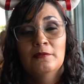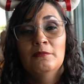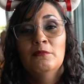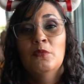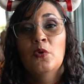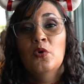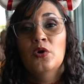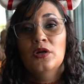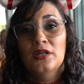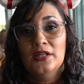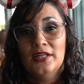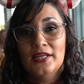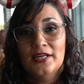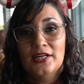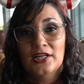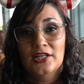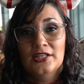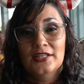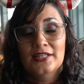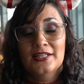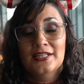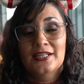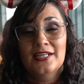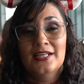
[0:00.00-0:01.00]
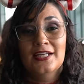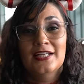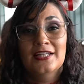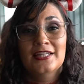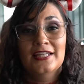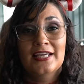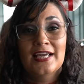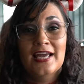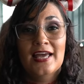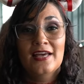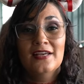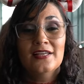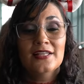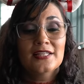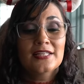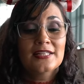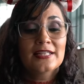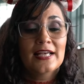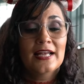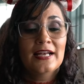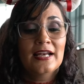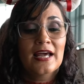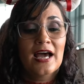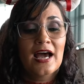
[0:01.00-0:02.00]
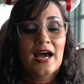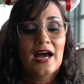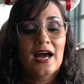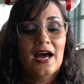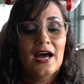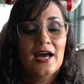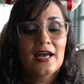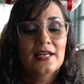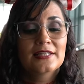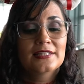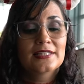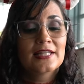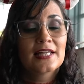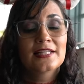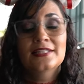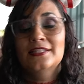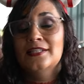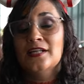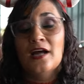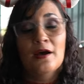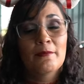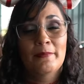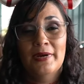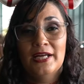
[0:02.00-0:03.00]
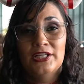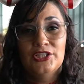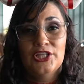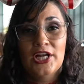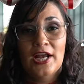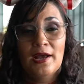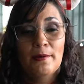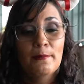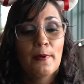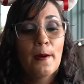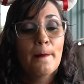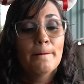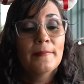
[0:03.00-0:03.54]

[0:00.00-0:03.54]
more liquor than anything else, and uh, that's not my jam.